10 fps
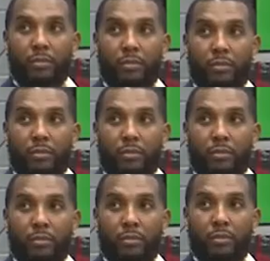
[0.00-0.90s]

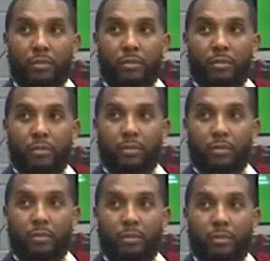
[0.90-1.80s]

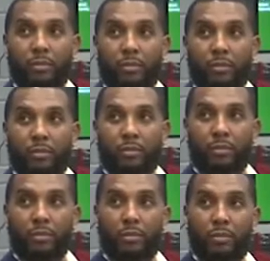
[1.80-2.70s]

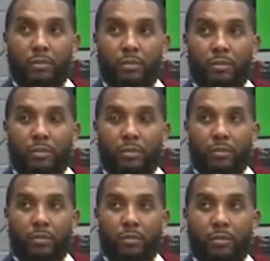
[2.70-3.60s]

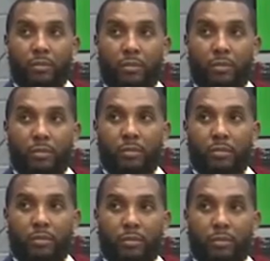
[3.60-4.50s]
(not speaking)